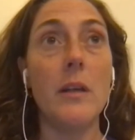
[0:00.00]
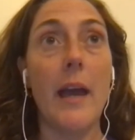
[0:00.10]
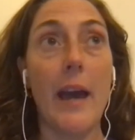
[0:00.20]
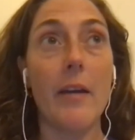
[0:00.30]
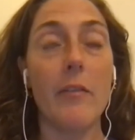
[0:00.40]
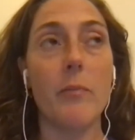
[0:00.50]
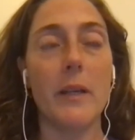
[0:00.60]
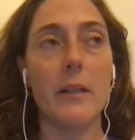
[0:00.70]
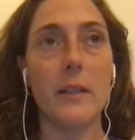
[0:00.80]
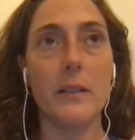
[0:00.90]
have
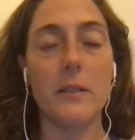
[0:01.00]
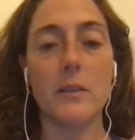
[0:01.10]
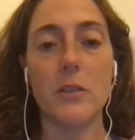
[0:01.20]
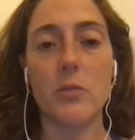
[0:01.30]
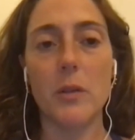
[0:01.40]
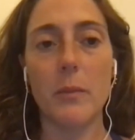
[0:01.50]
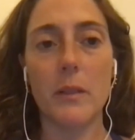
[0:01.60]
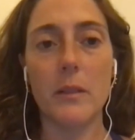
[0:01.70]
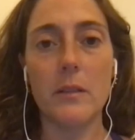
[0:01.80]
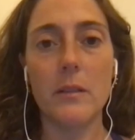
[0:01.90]
medically assisted treatment